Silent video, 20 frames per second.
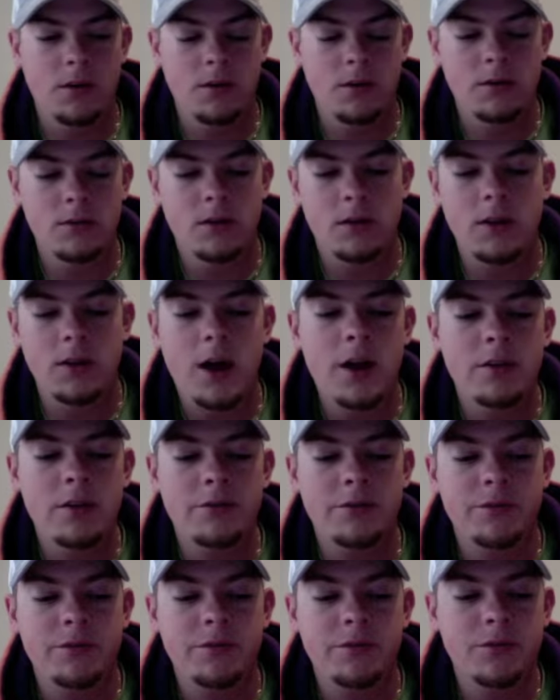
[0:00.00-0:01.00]
lot
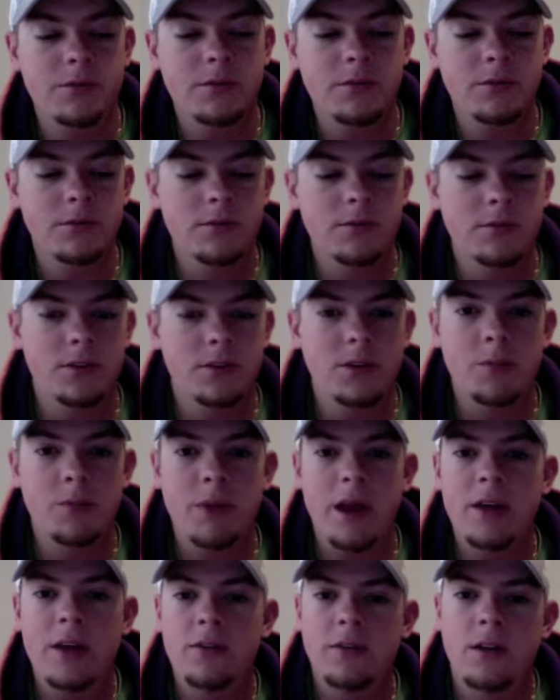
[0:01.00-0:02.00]
of
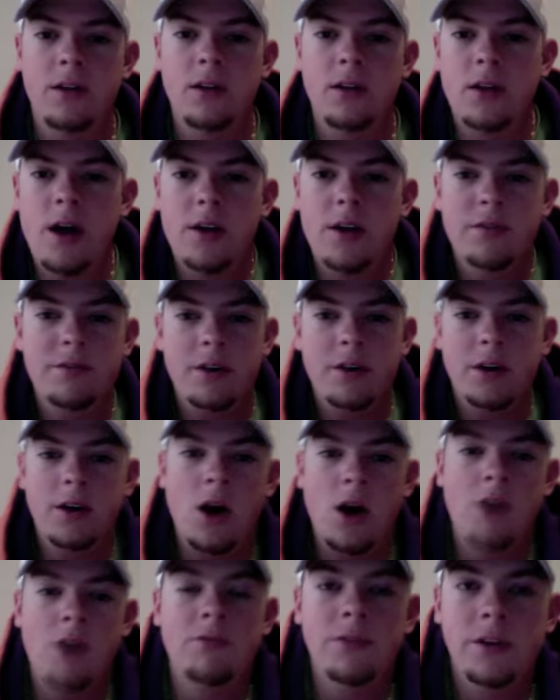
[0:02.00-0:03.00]
debates and a lot of
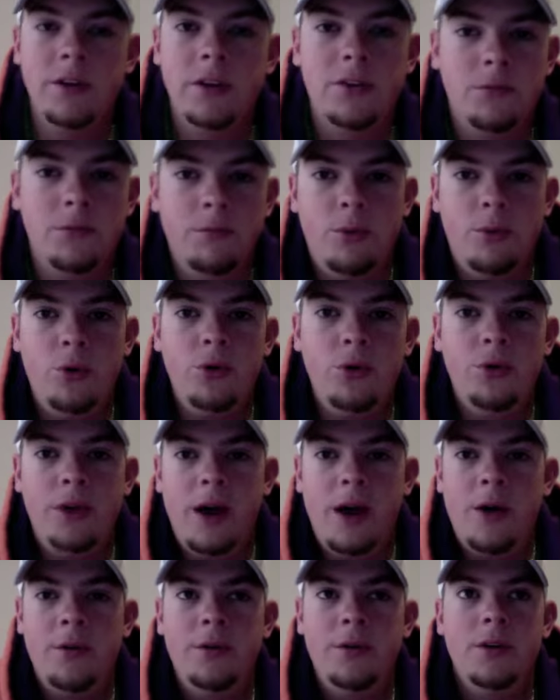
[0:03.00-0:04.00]
conflicts boil
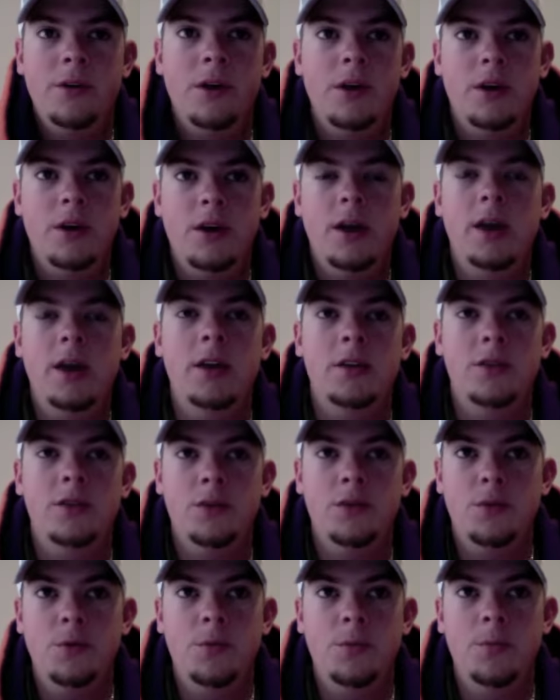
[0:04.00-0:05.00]
down
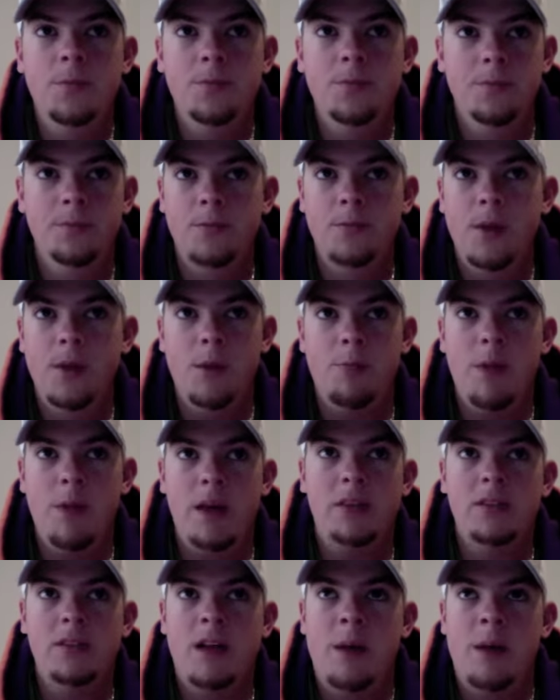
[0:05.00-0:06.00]
into a
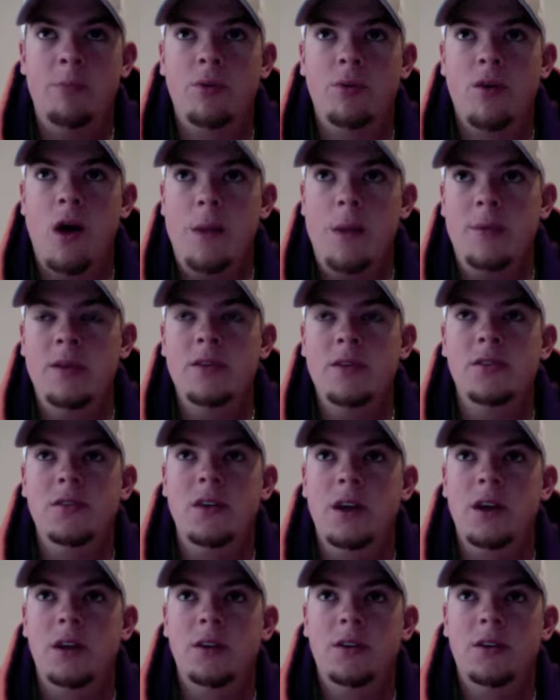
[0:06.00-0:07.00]
baseline prime
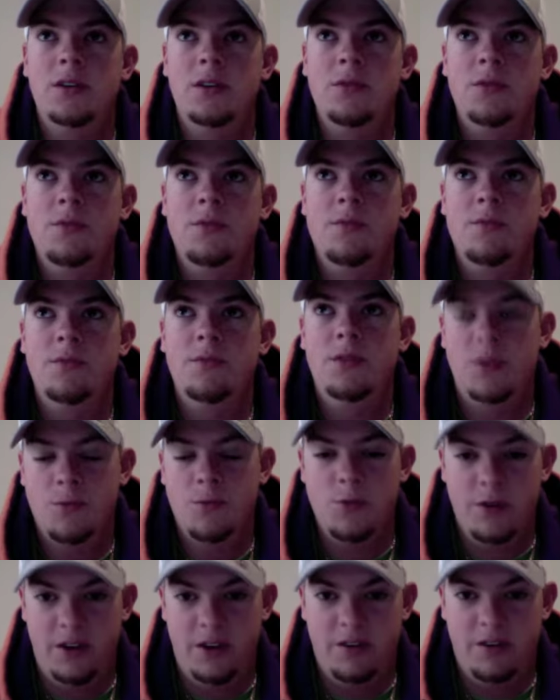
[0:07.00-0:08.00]
instinct to
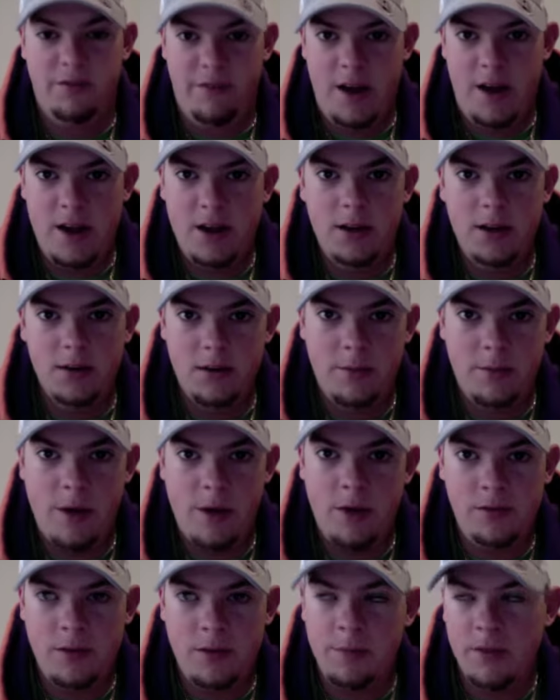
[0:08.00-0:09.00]
want to fight
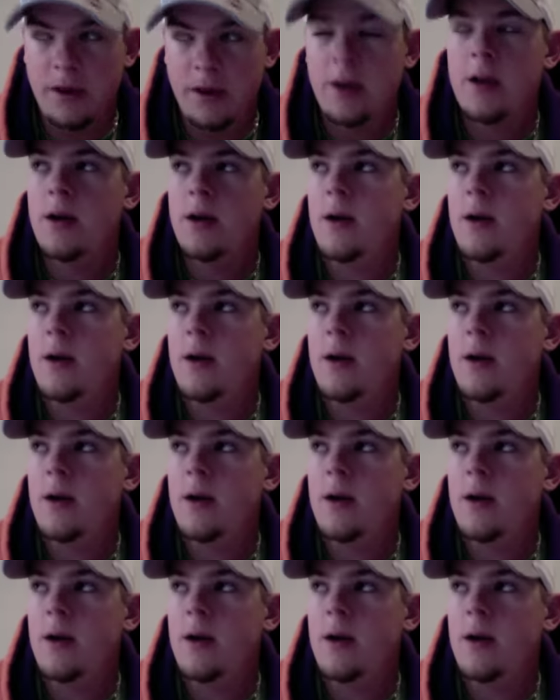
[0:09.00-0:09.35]
about something.